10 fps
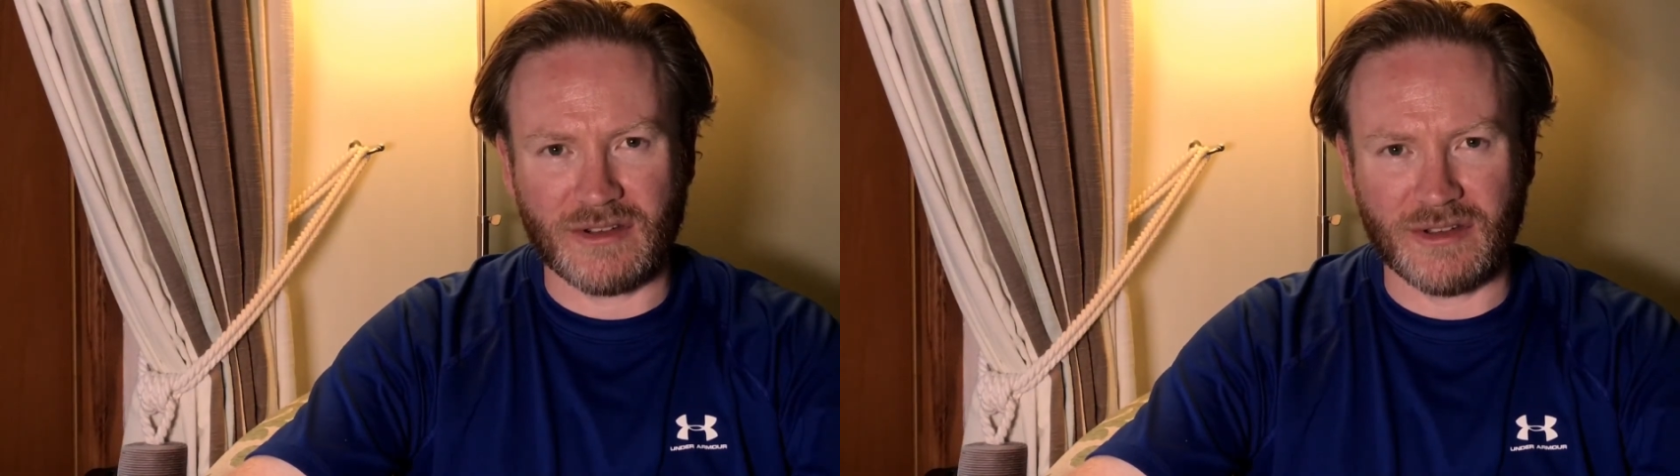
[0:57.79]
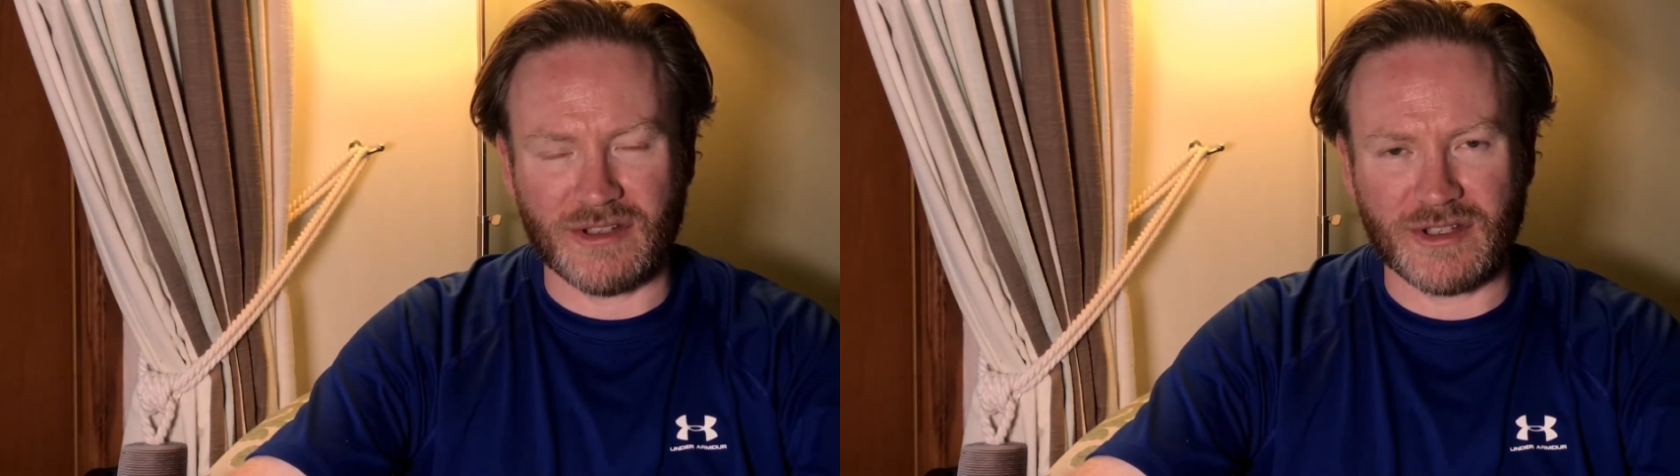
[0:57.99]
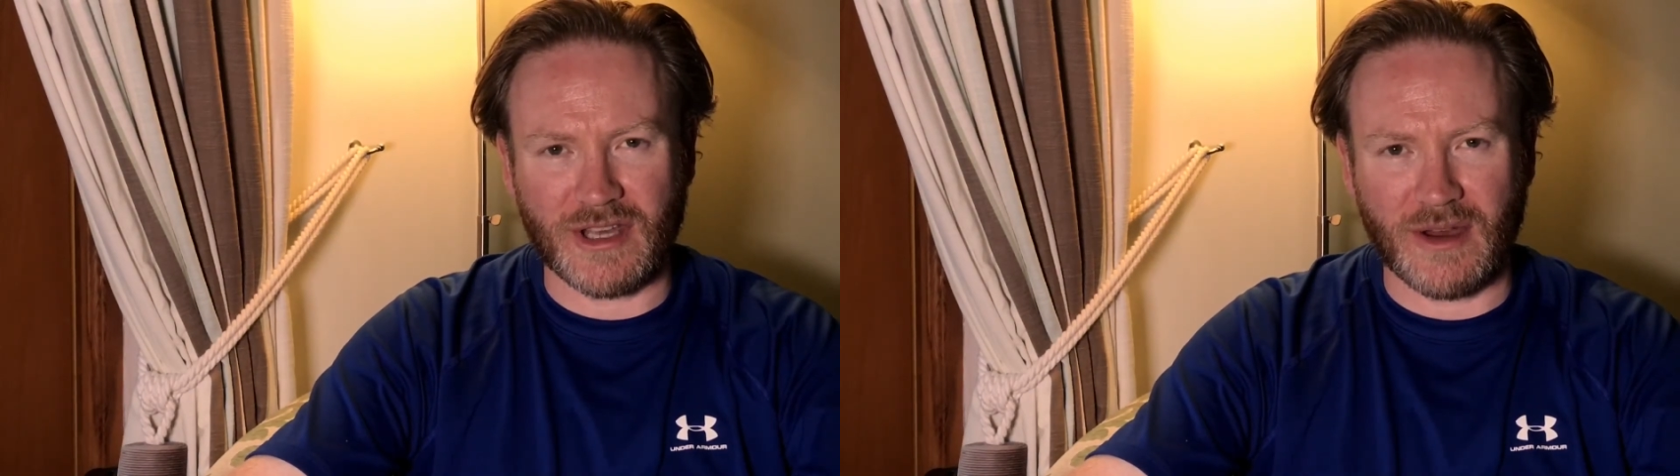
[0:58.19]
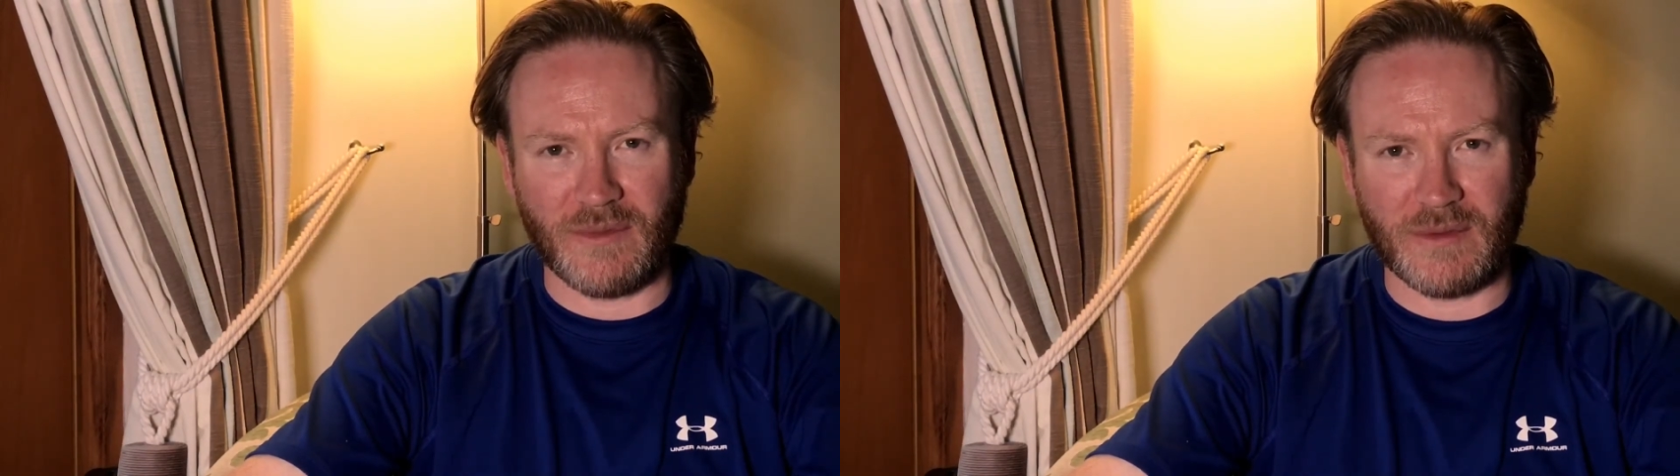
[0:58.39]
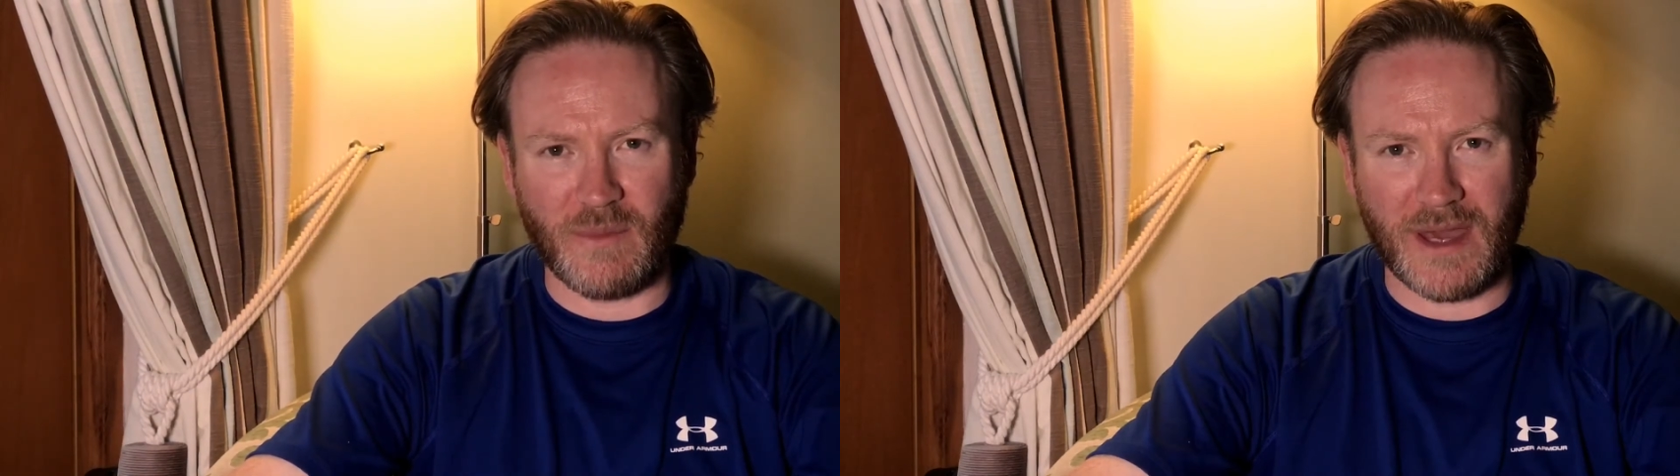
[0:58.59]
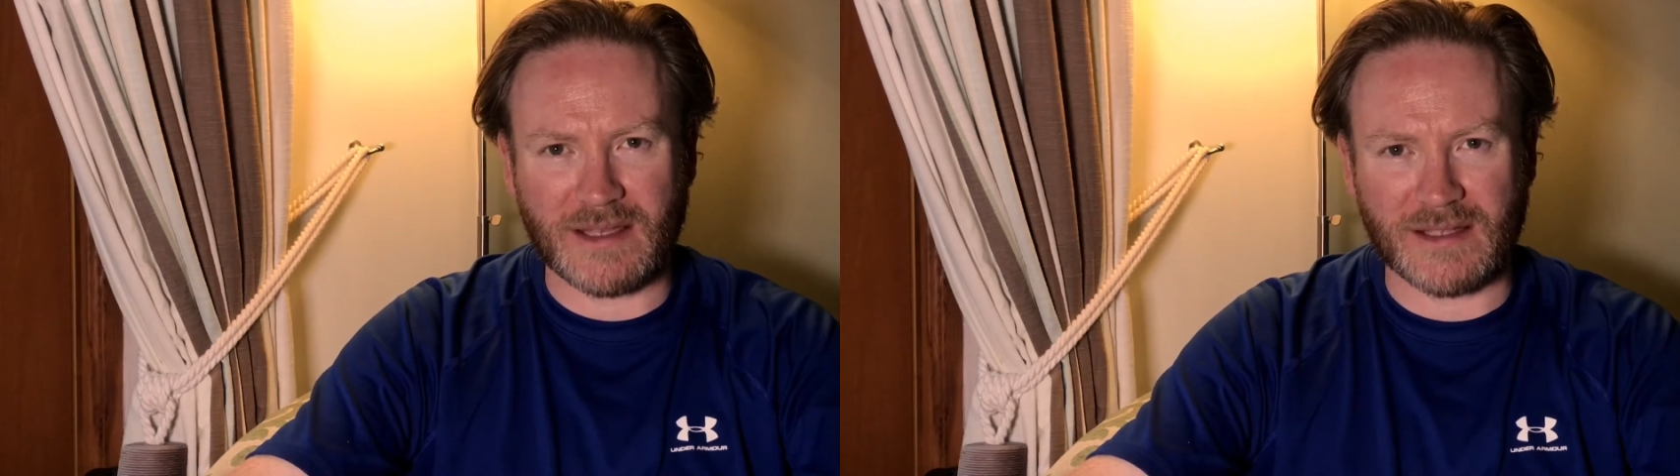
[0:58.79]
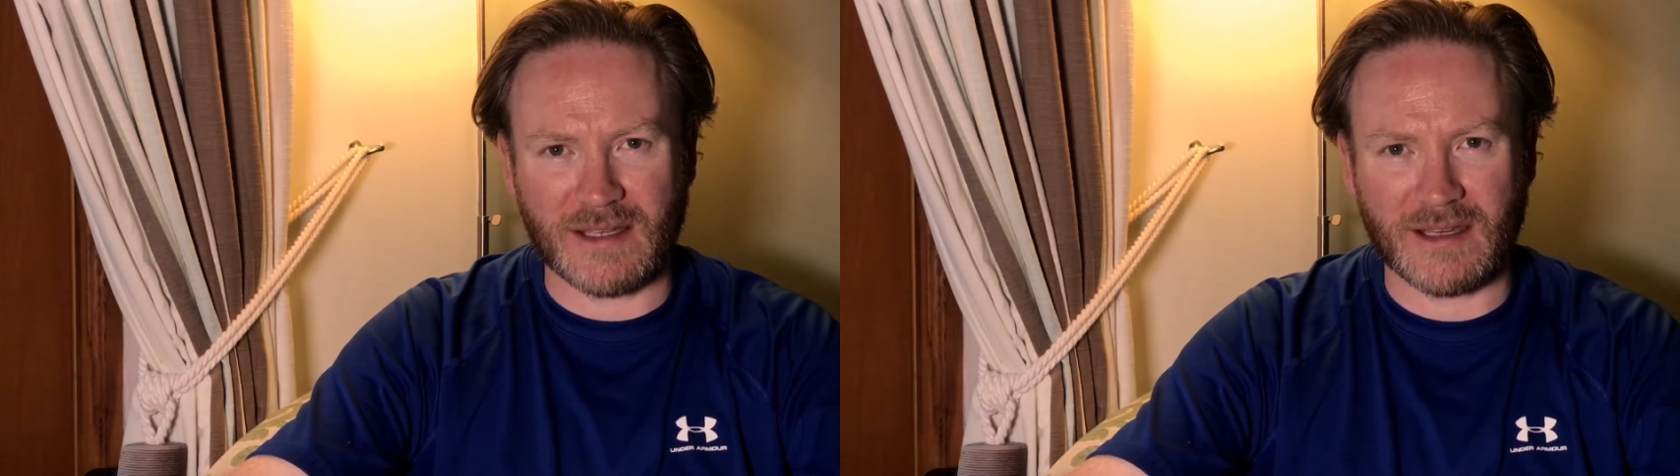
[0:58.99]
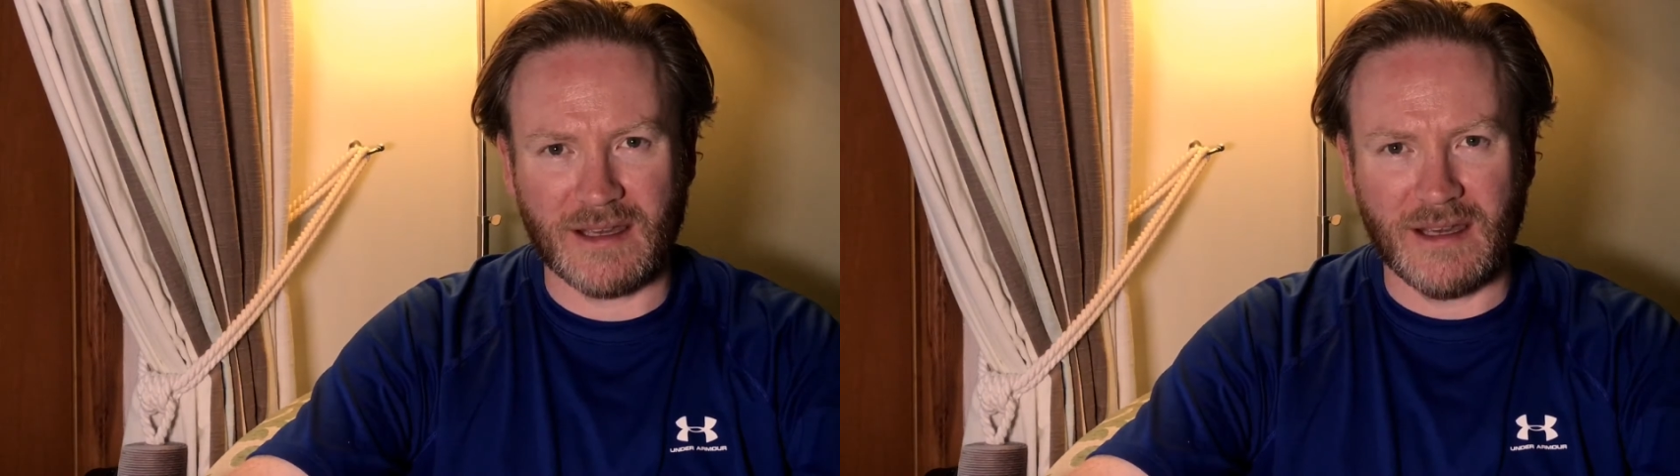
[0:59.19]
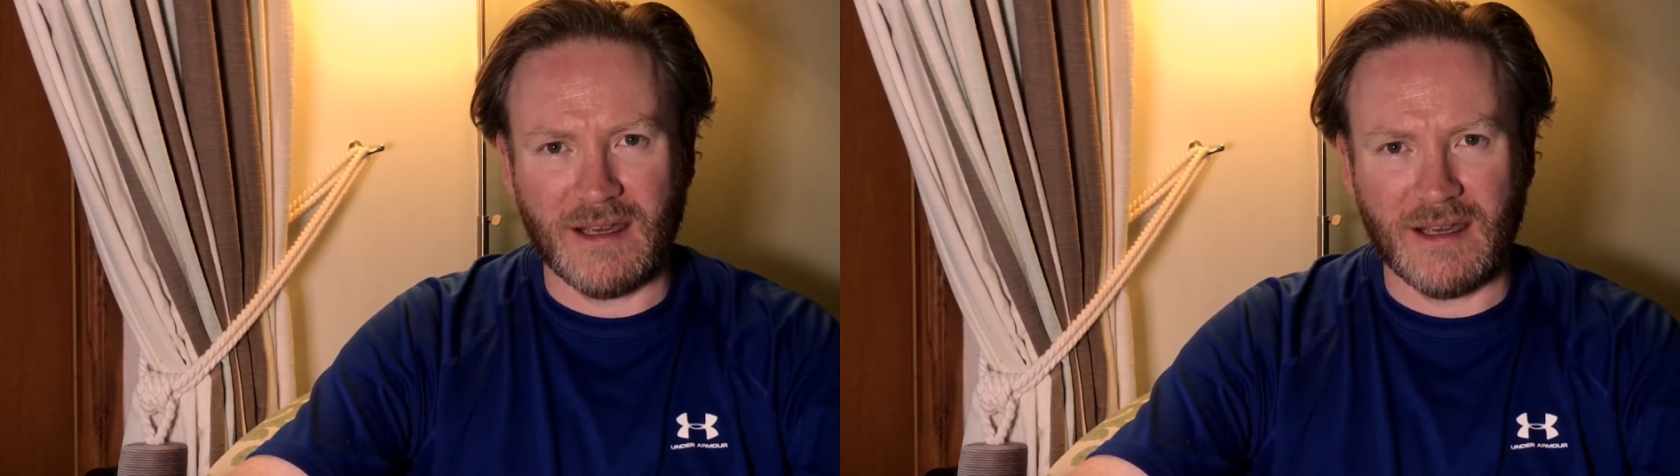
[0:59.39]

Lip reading: have just gone with basic